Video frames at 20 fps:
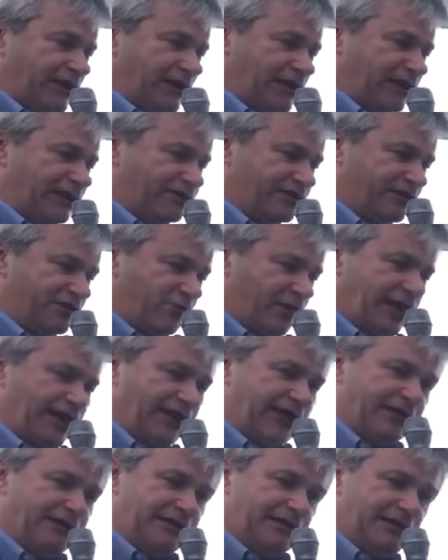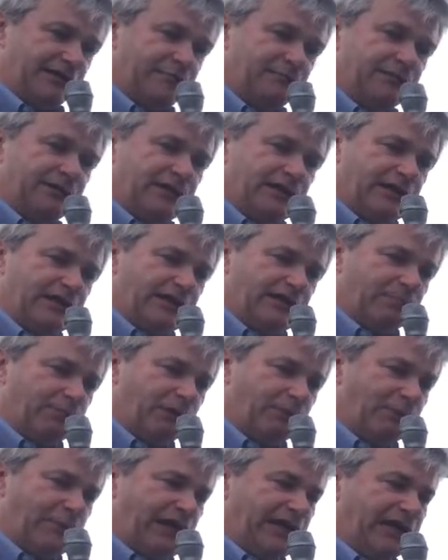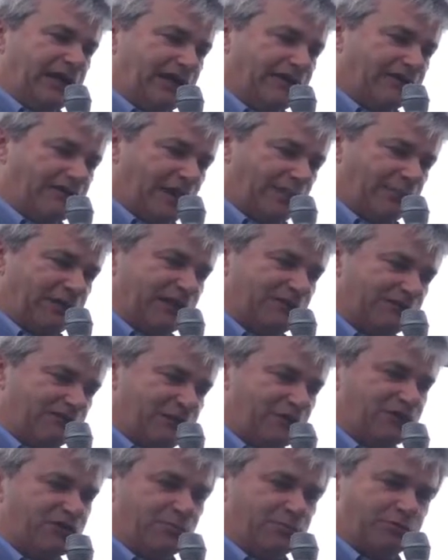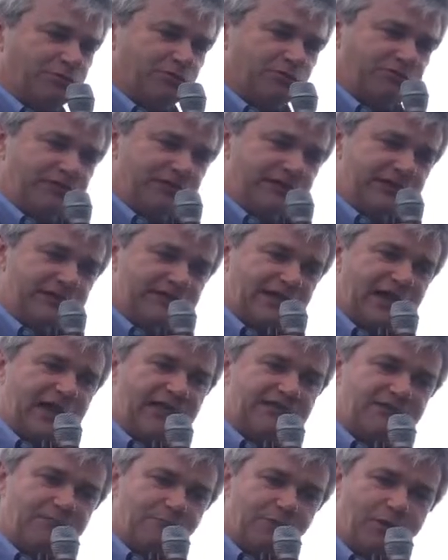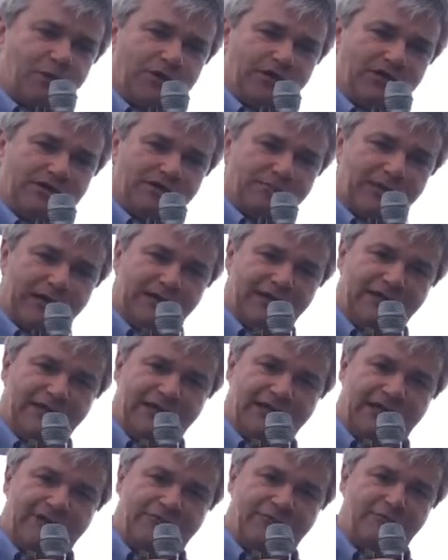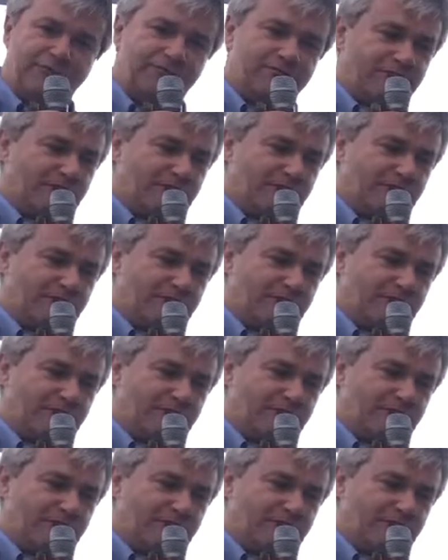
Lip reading: is a great idea, but making something future-proof is as important as making it life-proof.